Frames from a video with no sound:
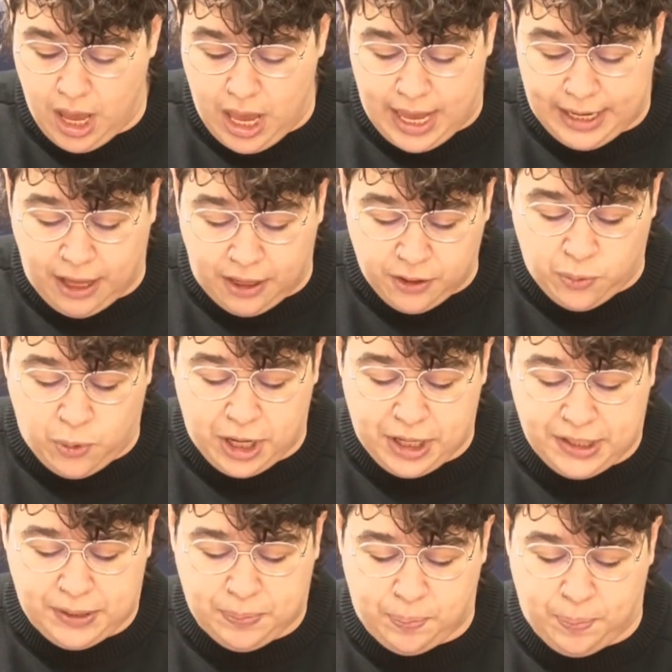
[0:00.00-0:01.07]
In other
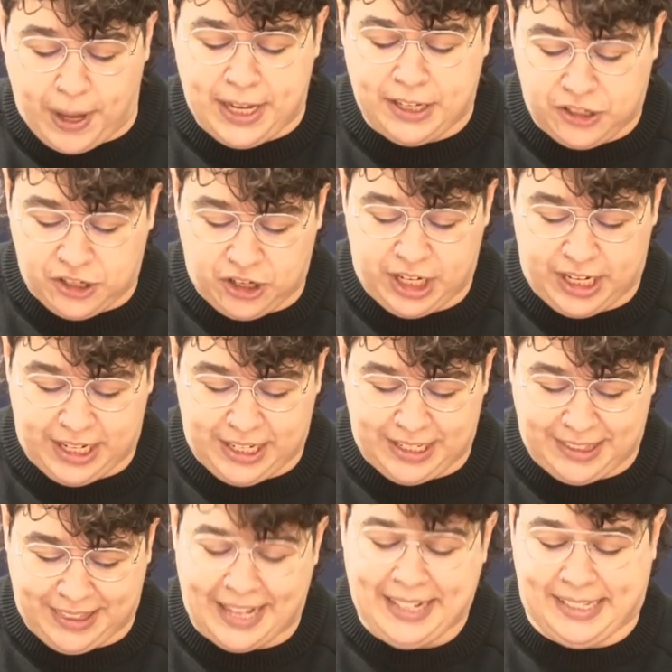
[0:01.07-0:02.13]
words, by
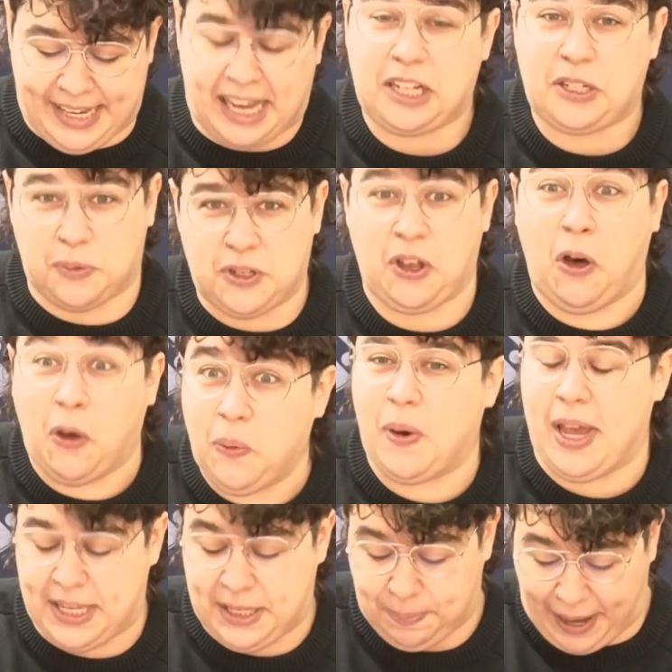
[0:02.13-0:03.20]
asserting that sex was
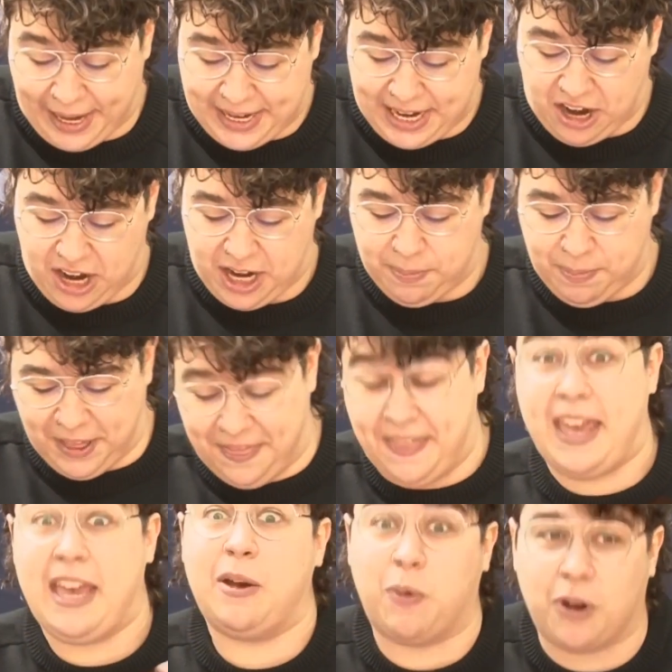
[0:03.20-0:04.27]
always binary, but
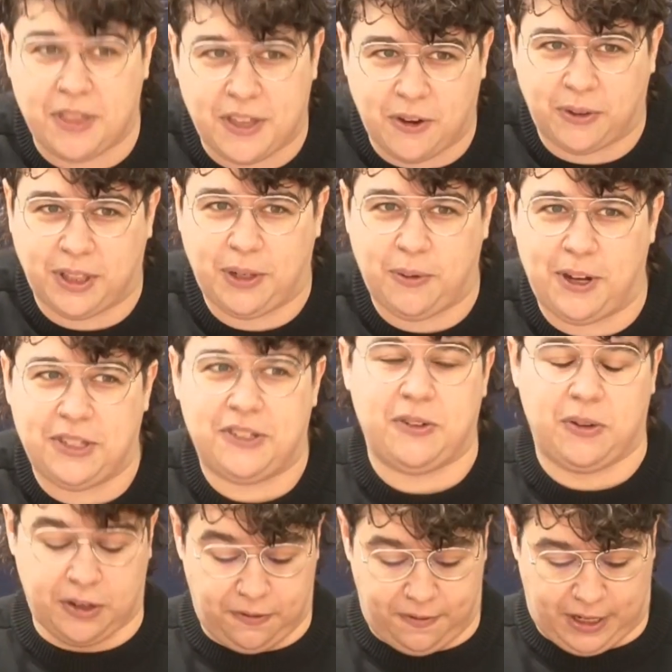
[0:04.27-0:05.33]
they were the only ones
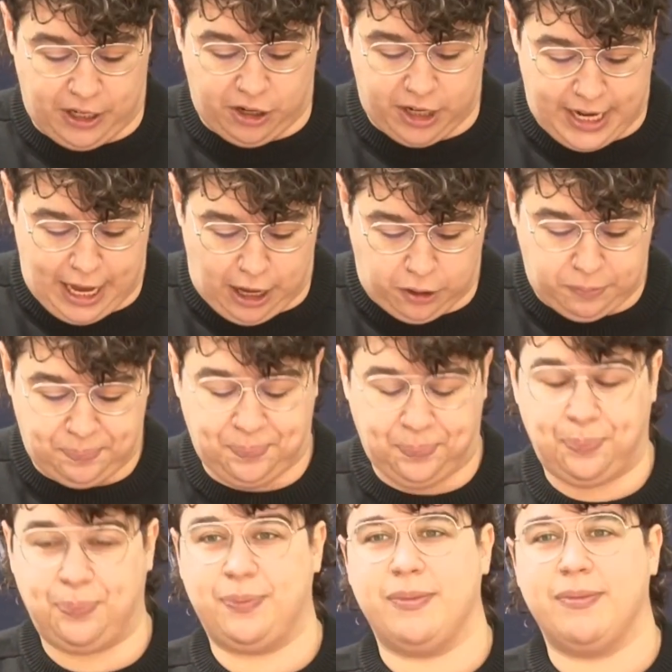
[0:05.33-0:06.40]
who could figure it out.
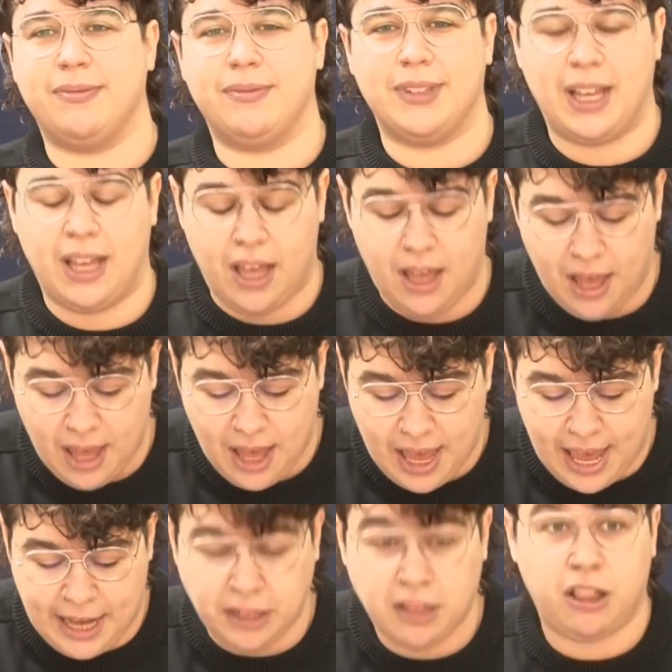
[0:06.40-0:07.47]

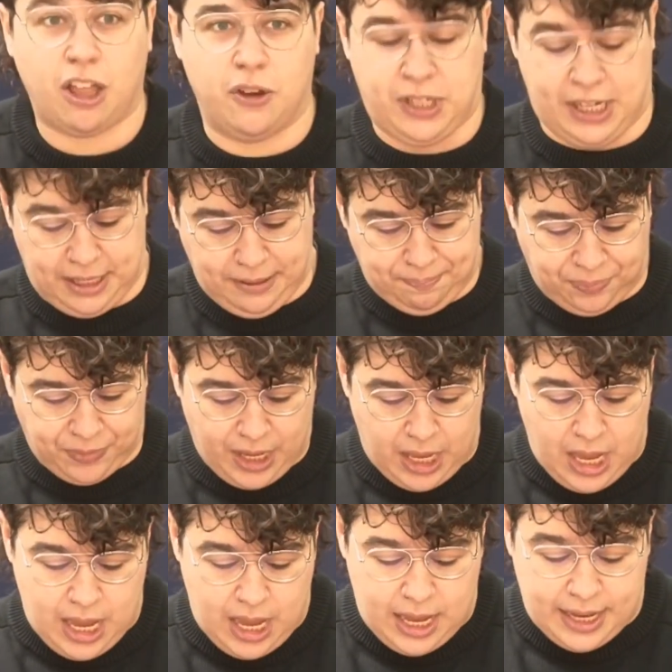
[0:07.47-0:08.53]
In closing,
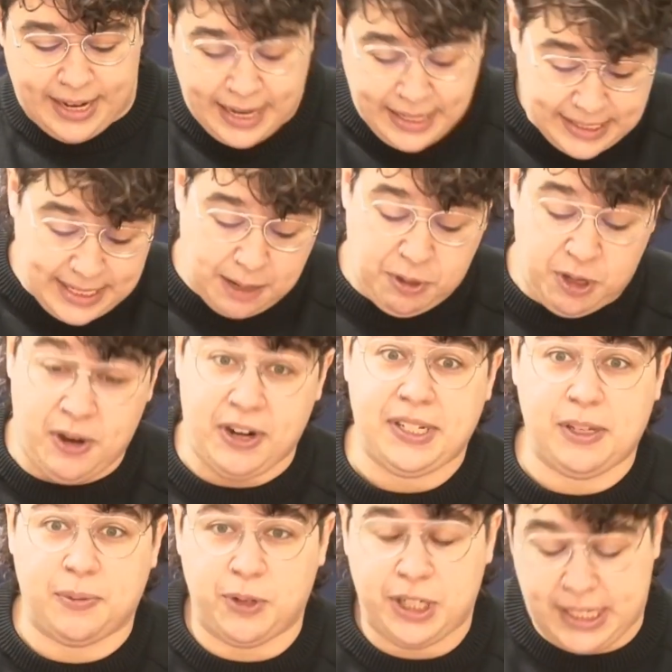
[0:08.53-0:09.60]
next time you hear
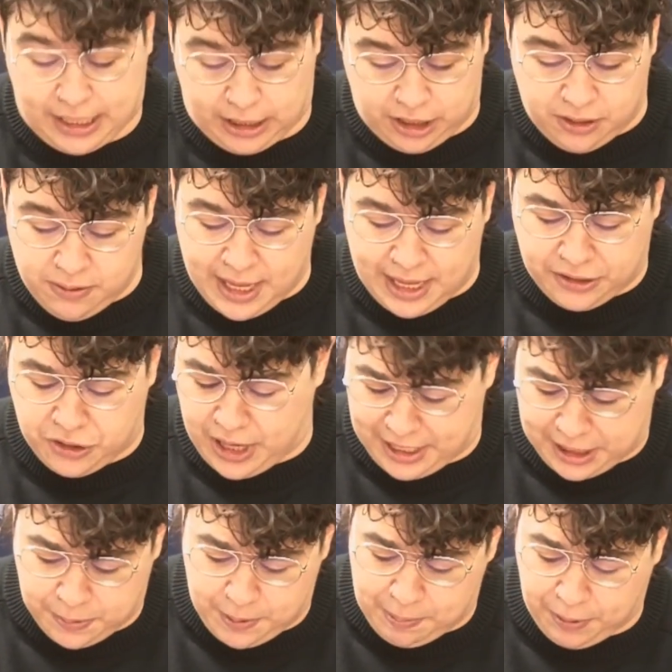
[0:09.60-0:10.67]
someone tell you that
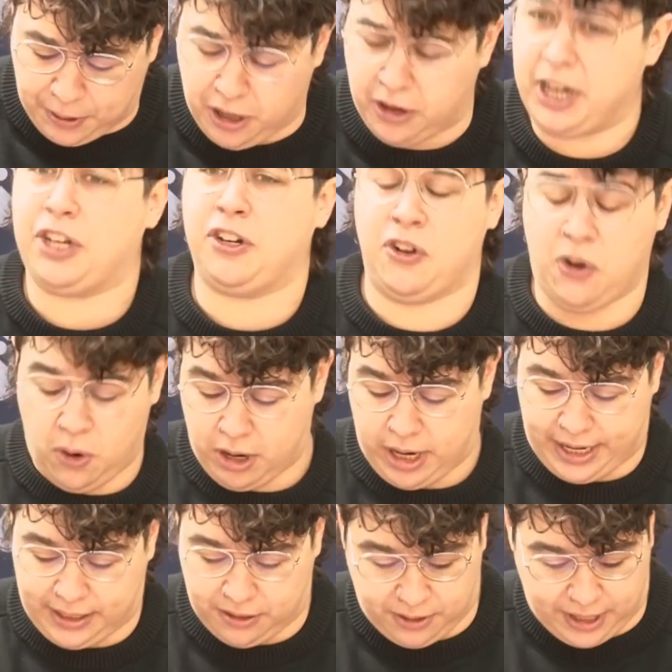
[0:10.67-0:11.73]
trans people are
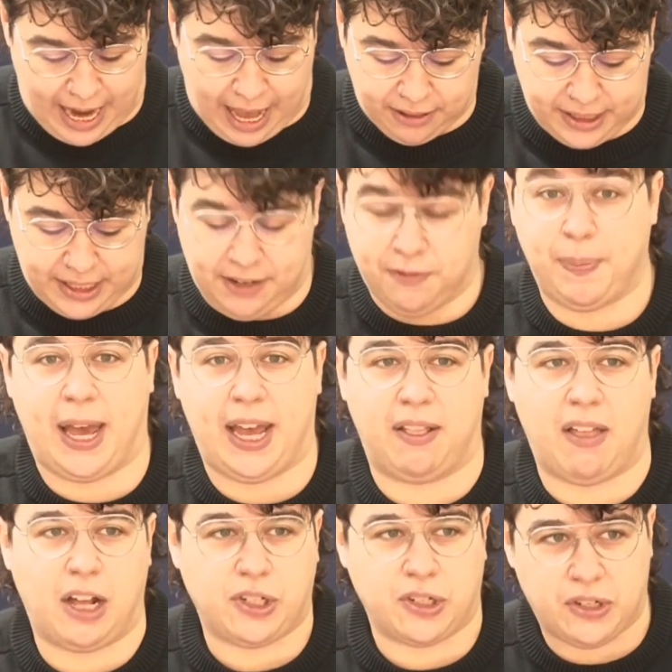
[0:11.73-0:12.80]
ignoring the reality of
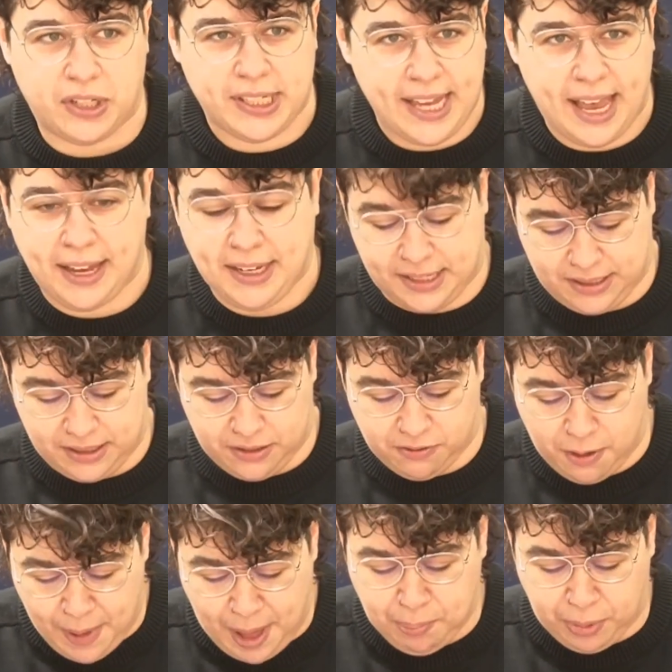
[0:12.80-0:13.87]
biological sex,
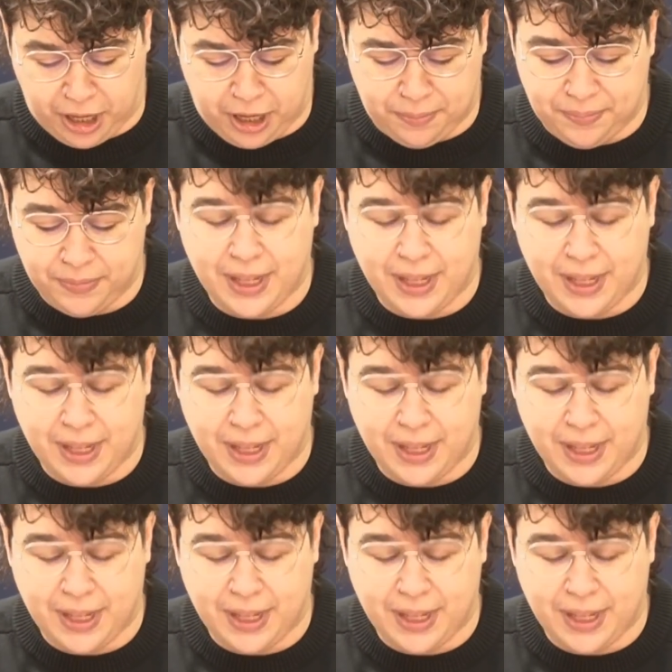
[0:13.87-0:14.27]
remember,